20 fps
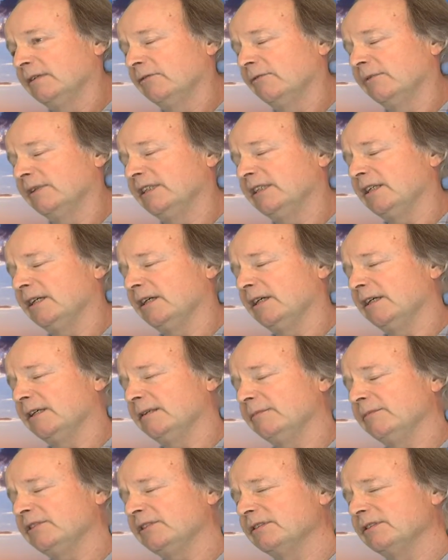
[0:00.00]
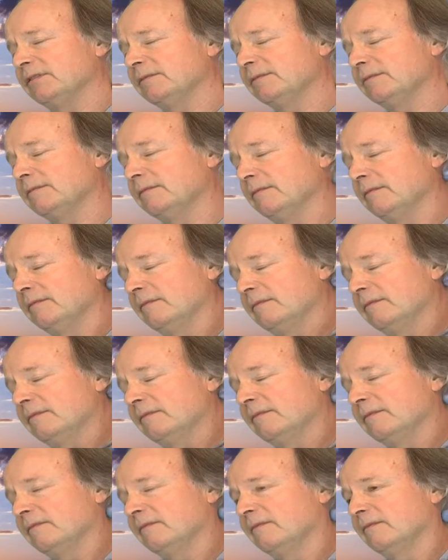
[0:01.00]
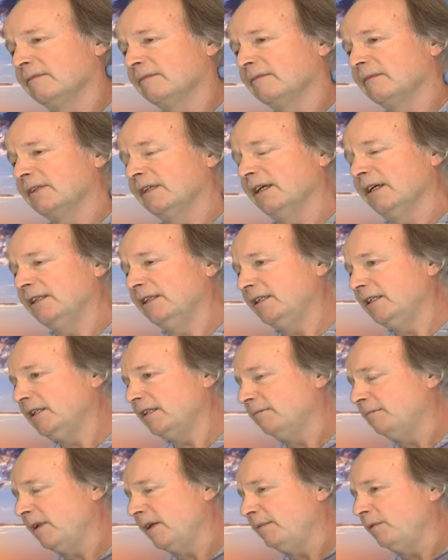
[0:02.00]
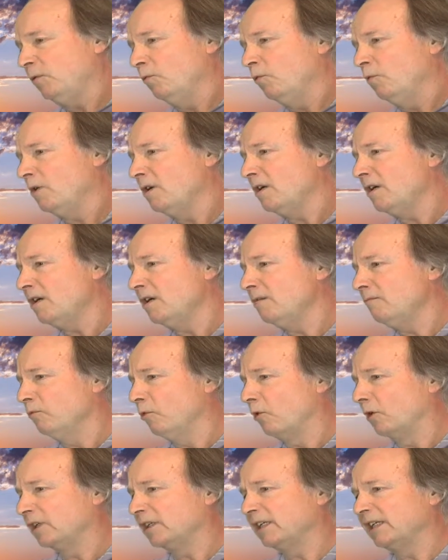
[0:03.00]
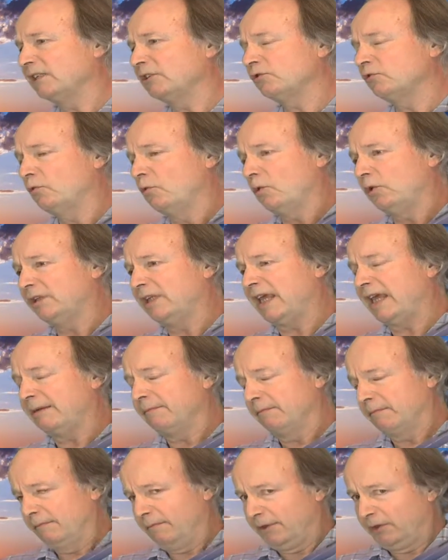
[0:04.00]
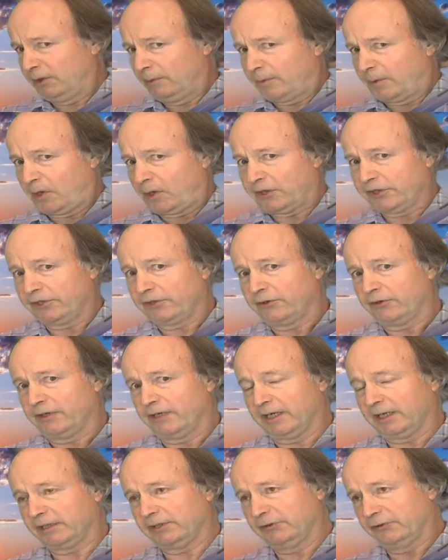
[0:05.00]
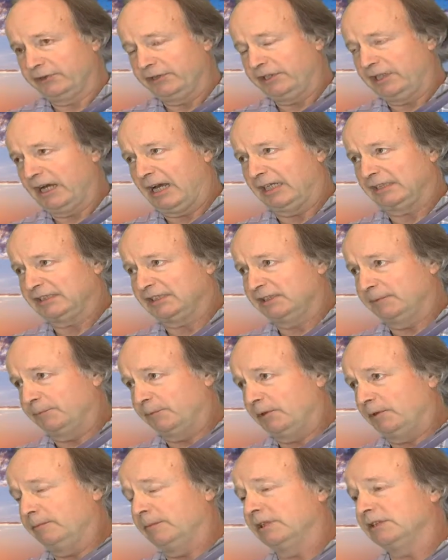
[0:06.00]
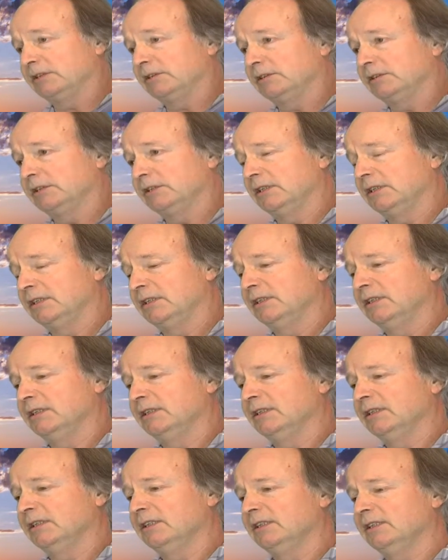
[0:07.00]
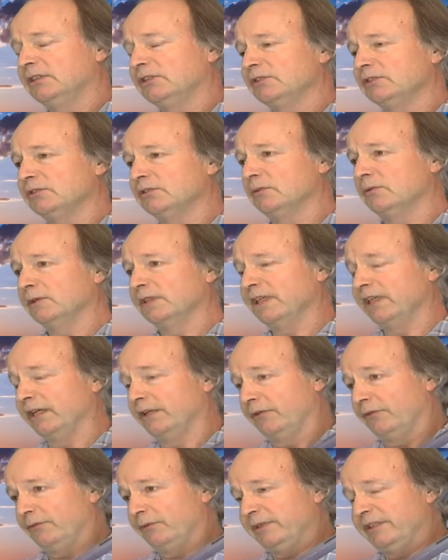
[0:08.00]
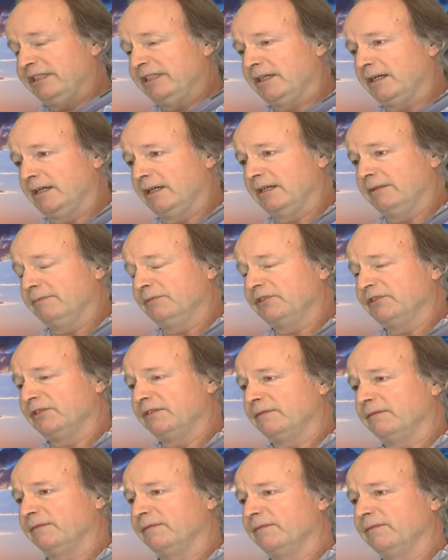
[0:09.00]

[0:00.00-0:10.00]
3 times. And then maybe one more. Get toward that middle part of your neck near the occipital muscles. So again, 3 times.